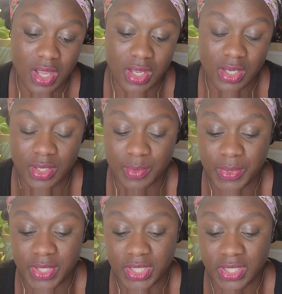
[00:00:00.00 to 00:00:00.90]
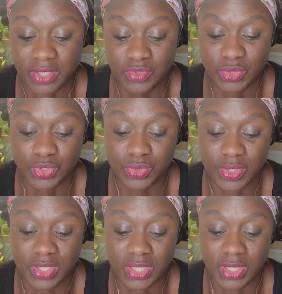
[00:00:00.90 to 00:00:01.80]
And then it gives you
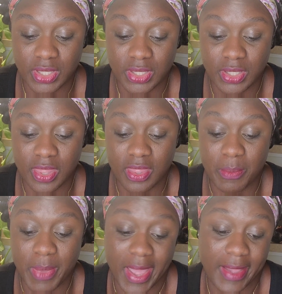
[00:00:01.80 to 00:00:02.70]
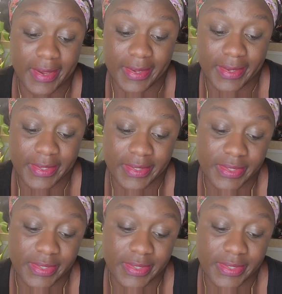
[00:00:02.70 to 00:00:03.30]
strengthening the back.